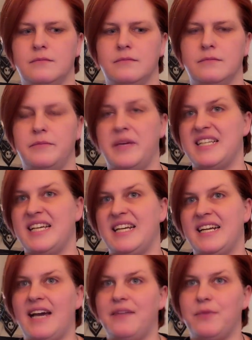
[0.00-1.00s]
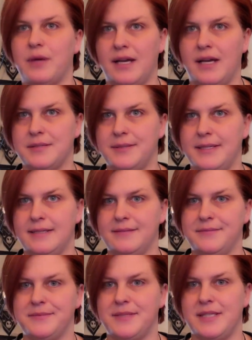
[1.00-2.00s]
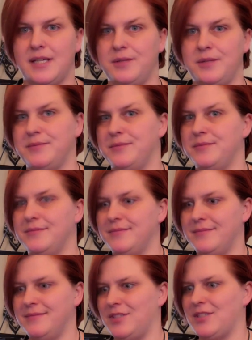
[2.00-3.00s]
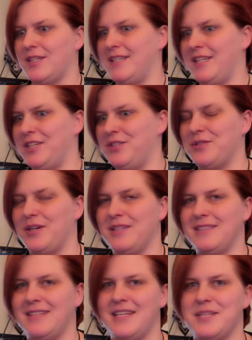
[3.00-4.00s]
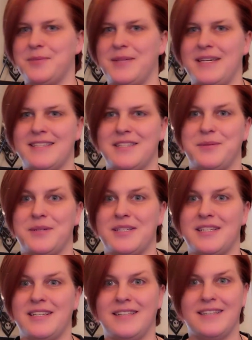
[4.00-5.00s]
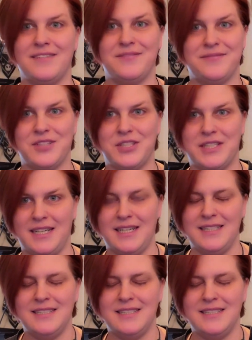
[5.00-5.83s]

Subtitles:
Because I didn't have one last week, so it just continues on to this week. So we're still at 39.